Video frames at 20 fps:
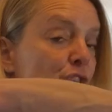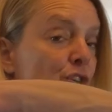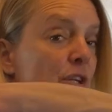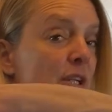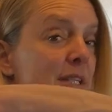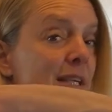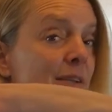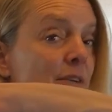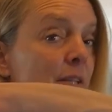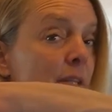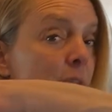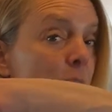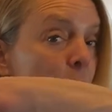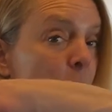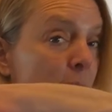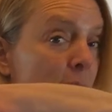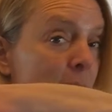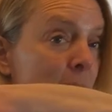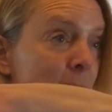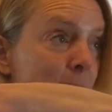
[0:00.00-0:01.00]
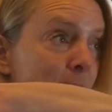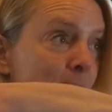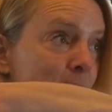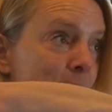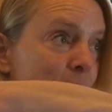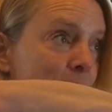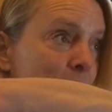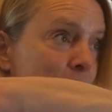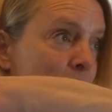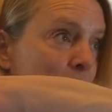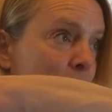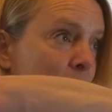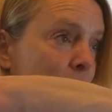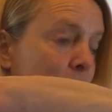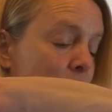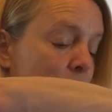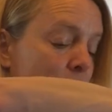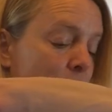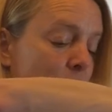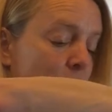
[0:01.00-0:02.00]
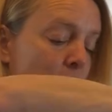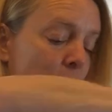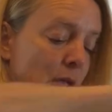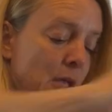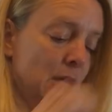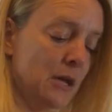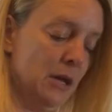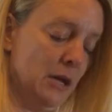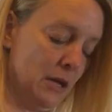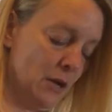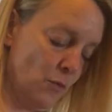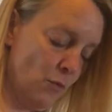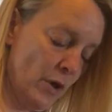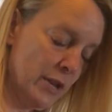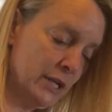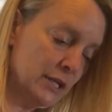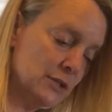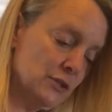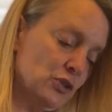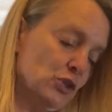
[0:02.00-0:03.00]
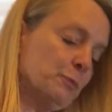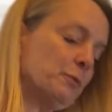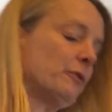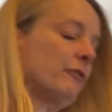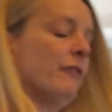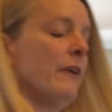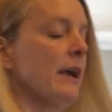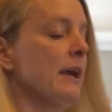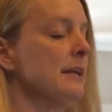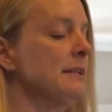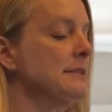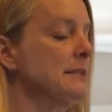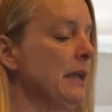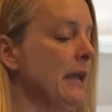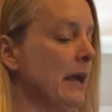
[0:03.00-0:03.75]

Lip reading: turn it down a little bit. I don't want it super fast.